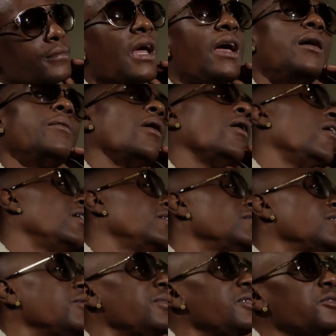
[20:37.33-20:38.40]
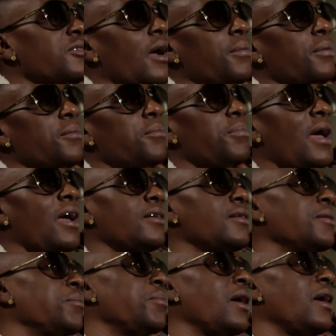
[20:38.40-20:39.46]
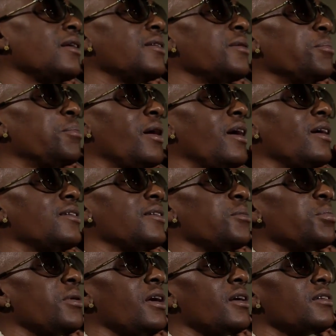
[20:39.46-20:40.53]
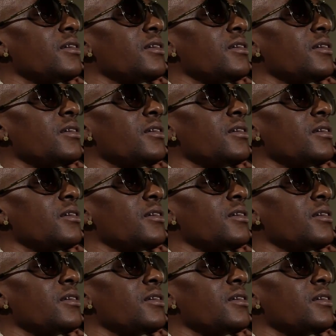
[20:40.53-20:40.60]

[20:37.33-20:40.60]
and my artists gonna be dropping back to back to back to back.